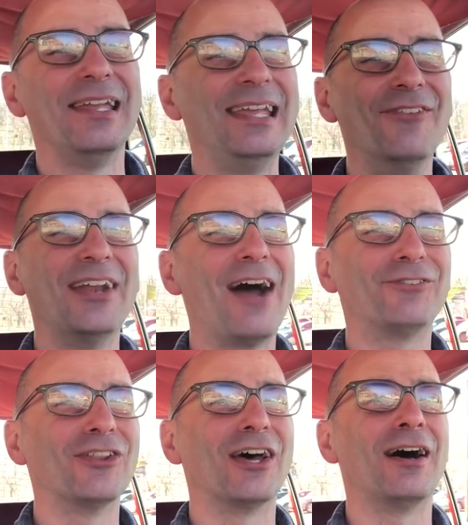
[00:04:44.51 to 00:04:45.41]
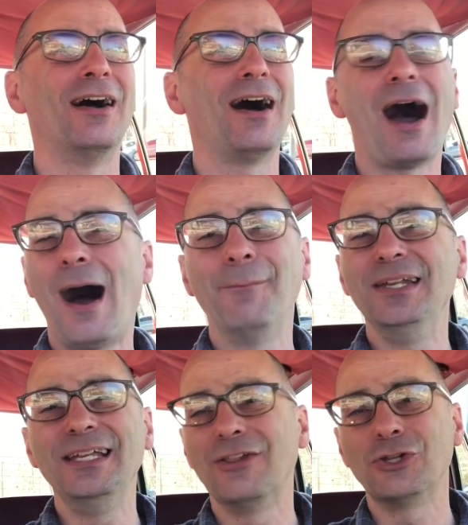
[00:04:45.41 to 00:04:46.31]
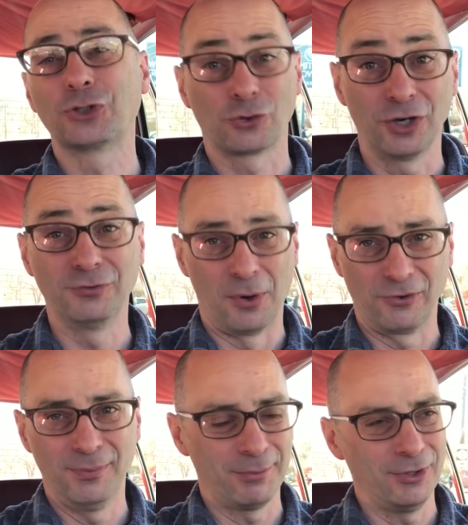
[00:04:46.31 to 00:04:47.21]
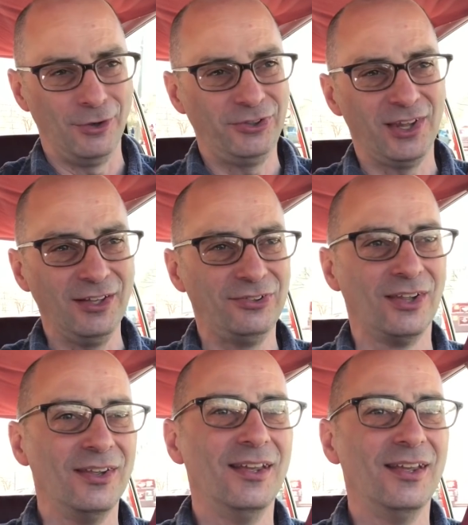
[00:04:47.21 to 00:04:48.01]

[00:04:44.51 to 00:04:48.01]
even after the Omni and the Turismo. Remember those things?